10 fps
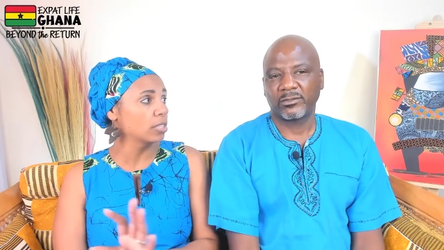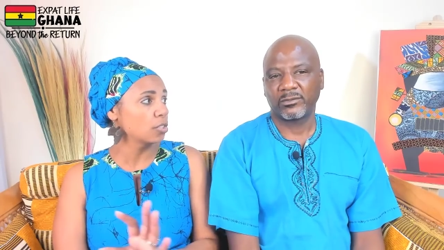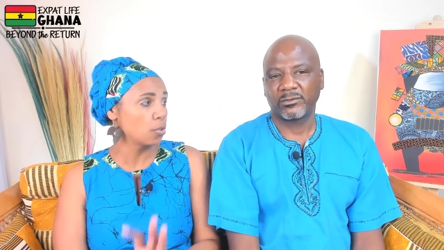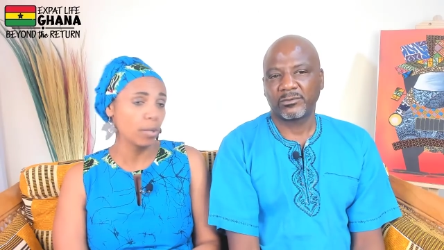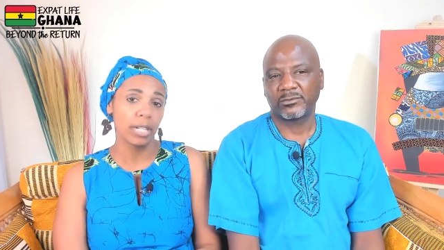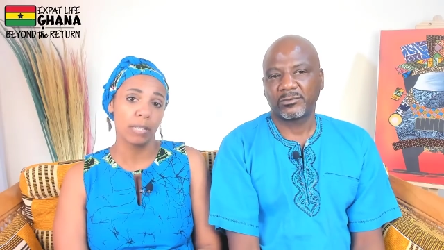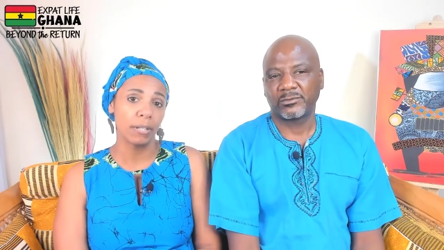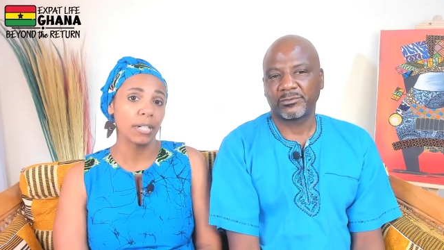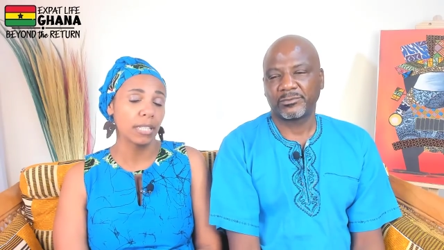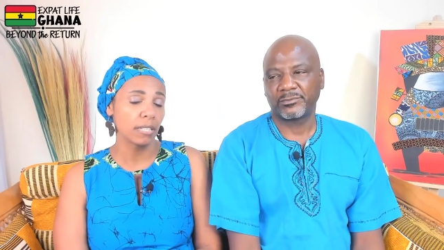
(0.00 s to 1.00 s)
Speaker 1: tour
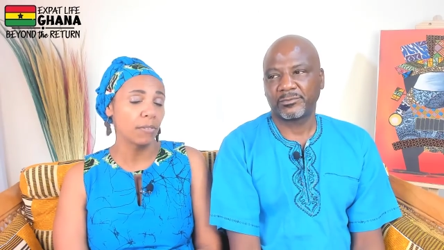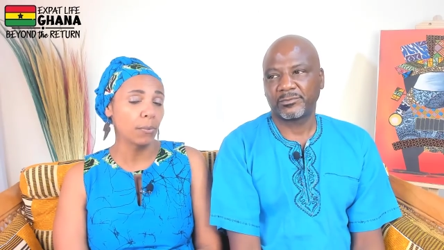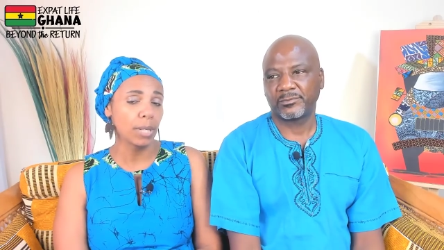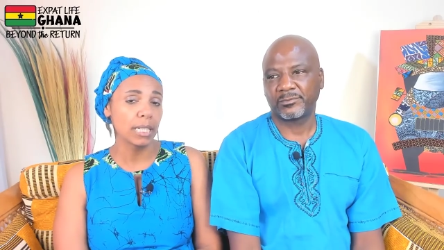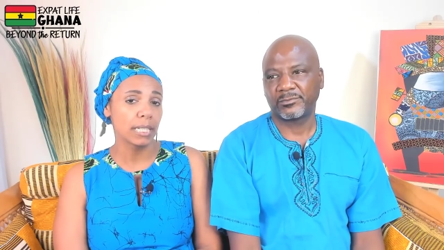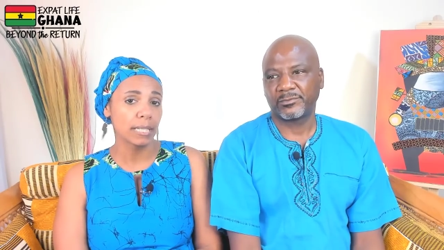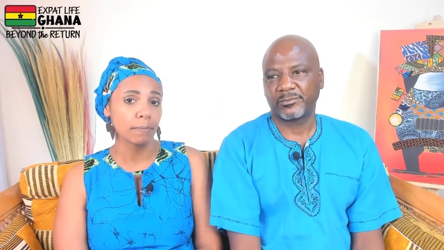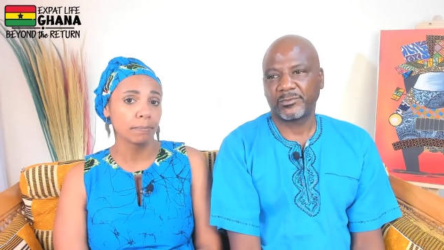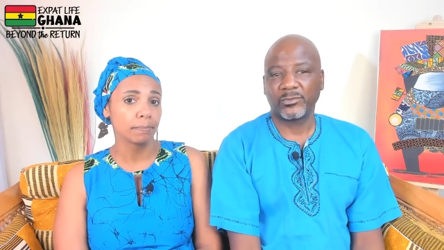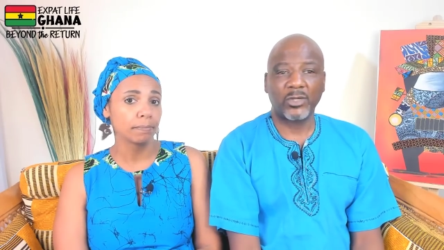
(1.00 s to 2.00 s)
experience if you want it.
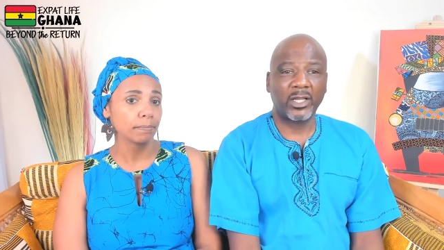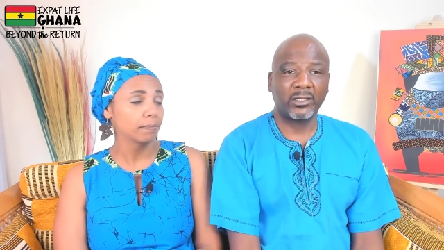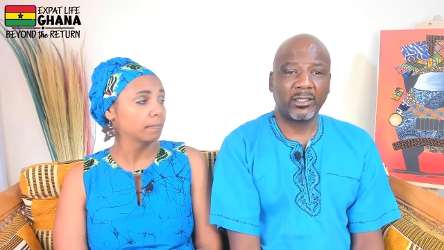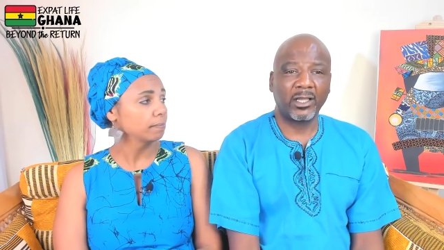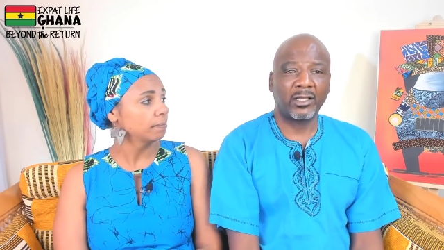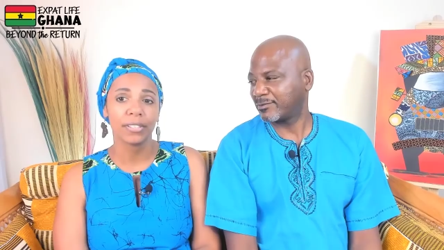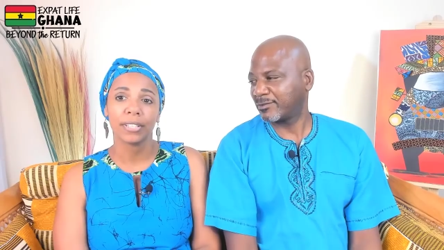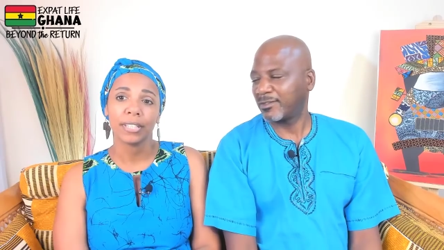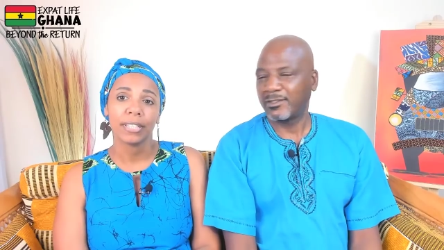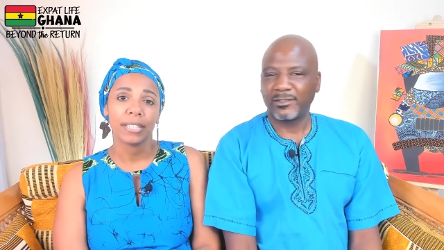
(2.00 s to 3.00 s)
Speaker 2: Right. Yeah.
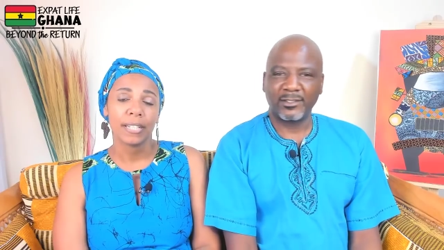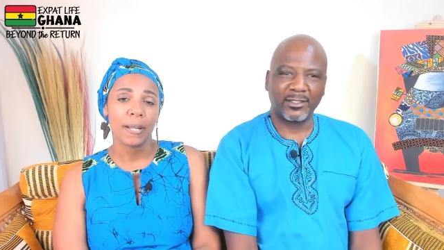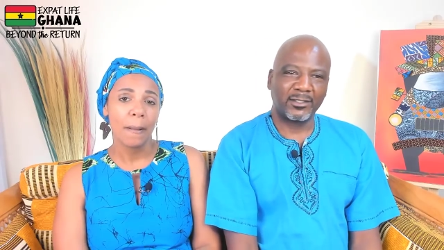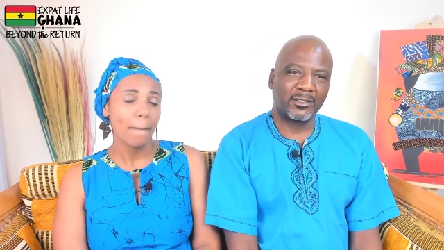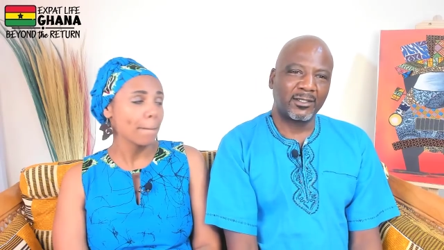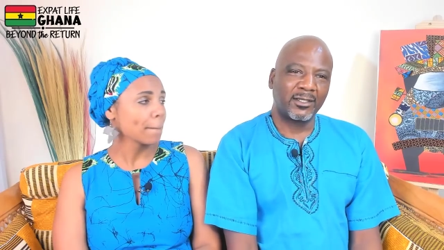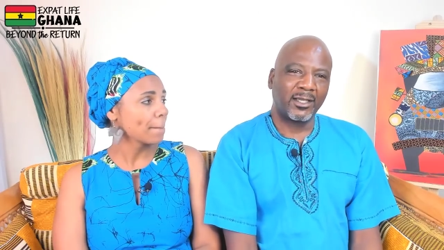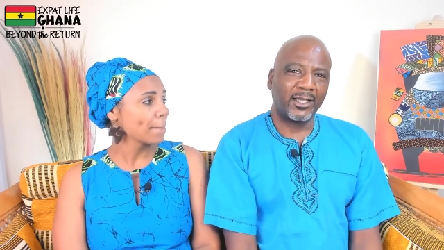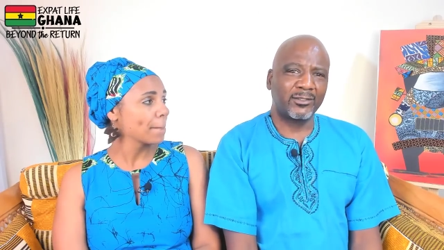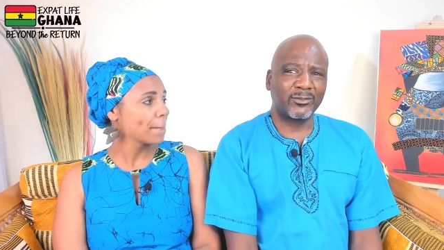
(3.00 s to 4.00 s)
Yeah.
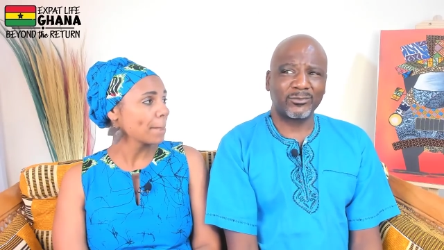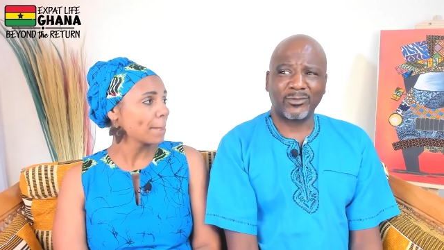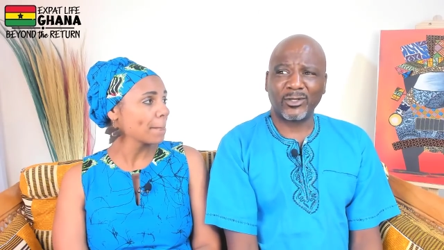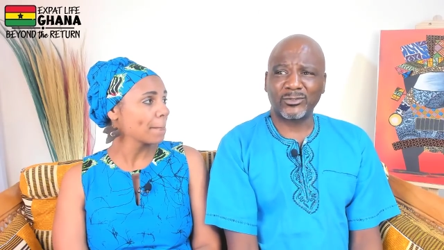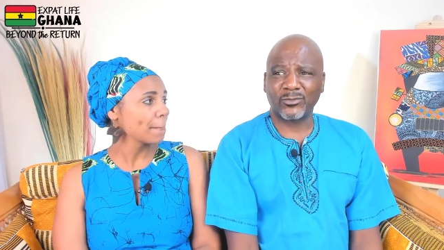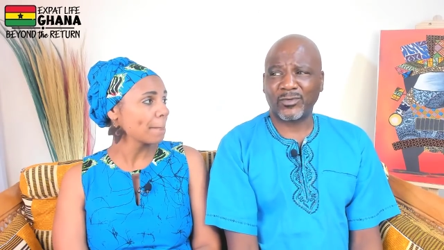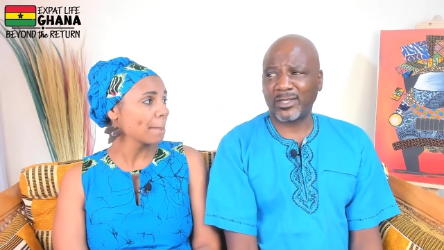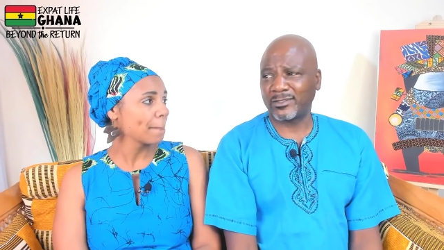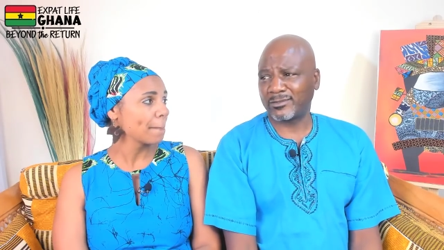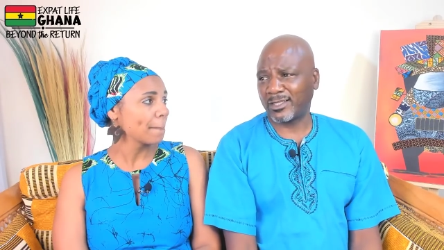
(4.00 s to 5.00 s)
And you can also
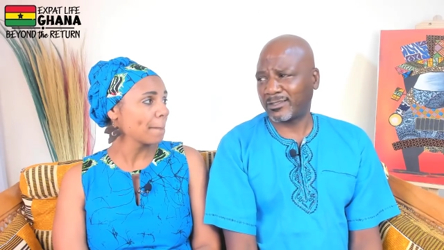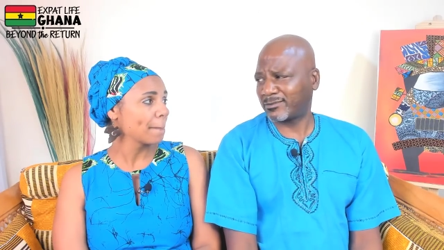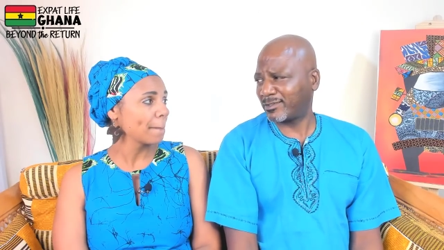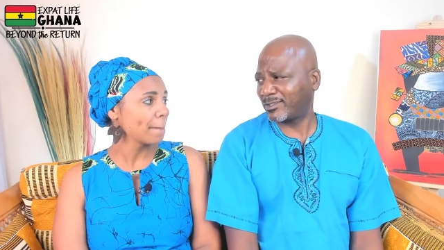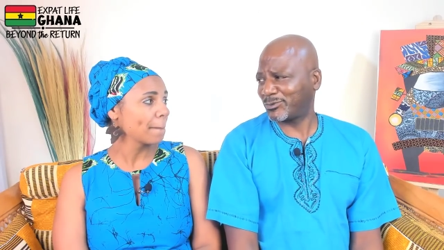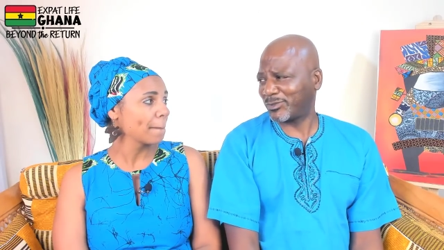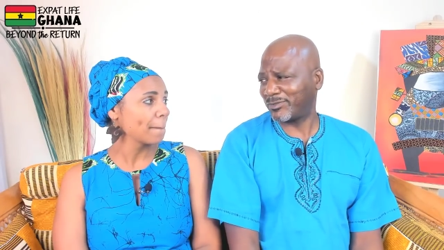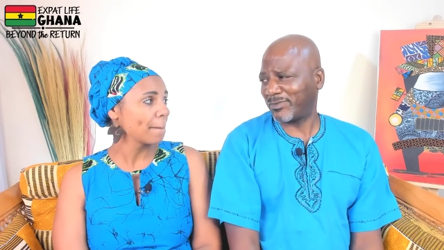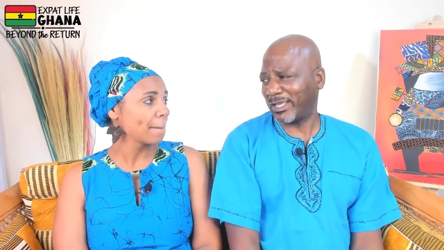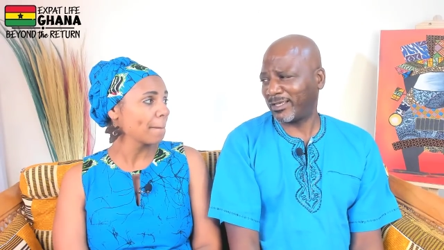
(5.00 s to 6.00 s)
find like the history of
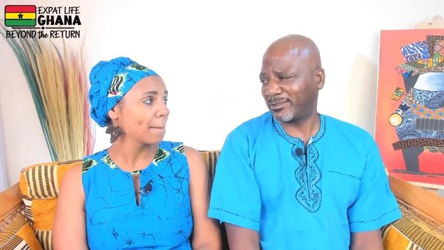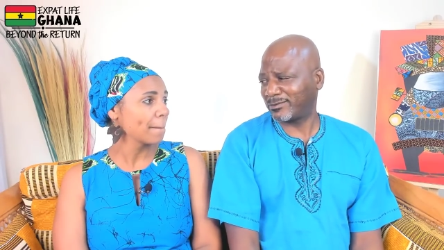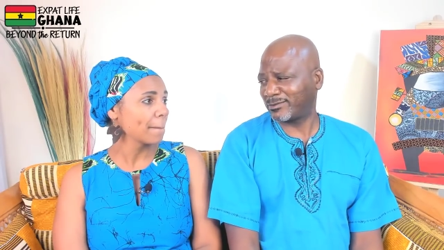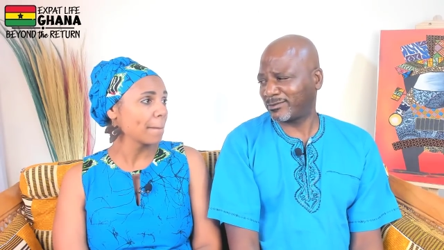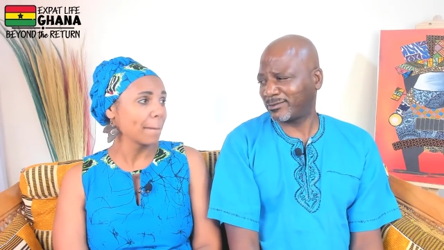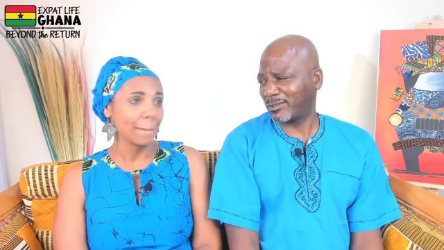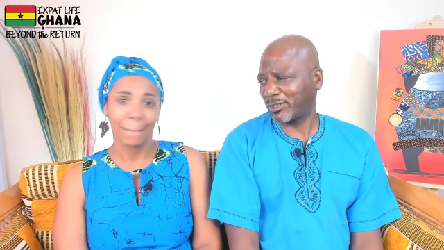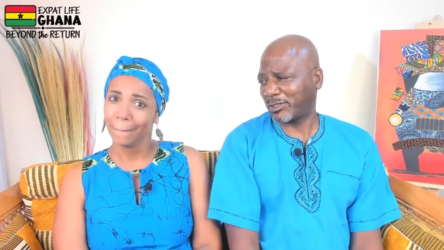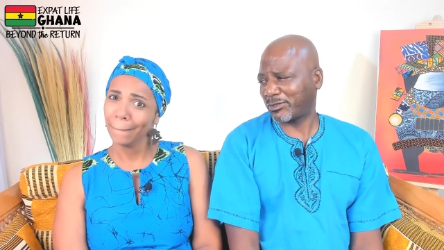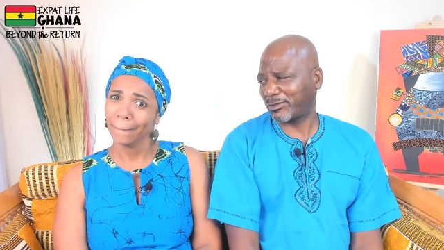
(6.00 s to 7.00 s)
dance
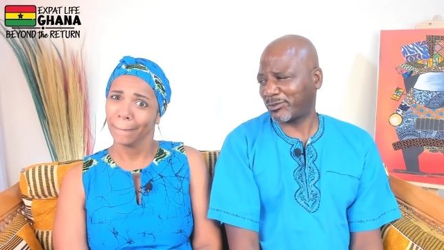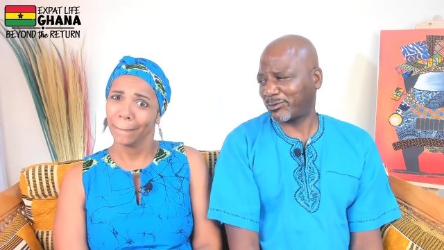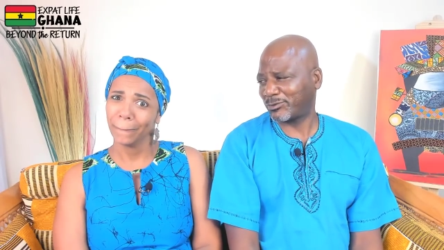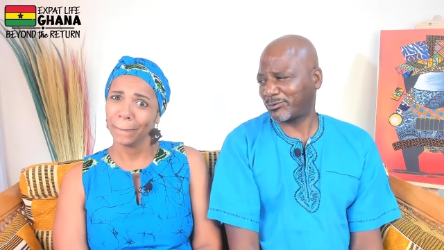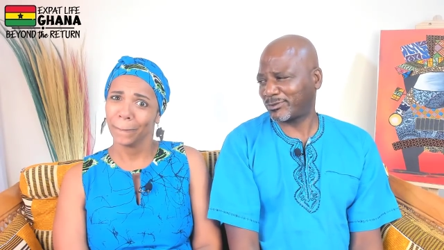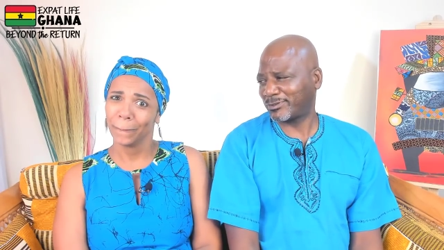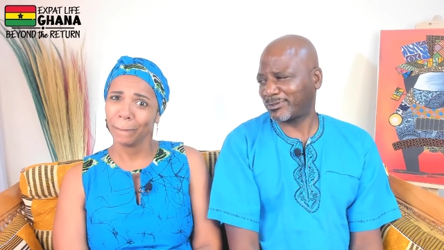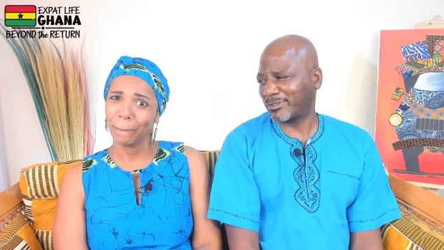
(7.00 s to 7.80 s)
here. You know, this.